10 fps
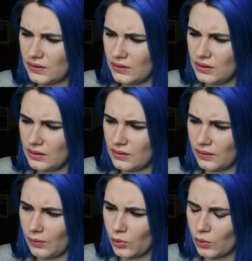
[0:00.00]
is he not the
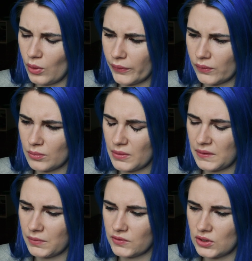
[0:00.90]
same one who also
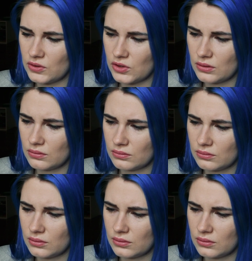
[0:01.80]
reminds me of Jinjin?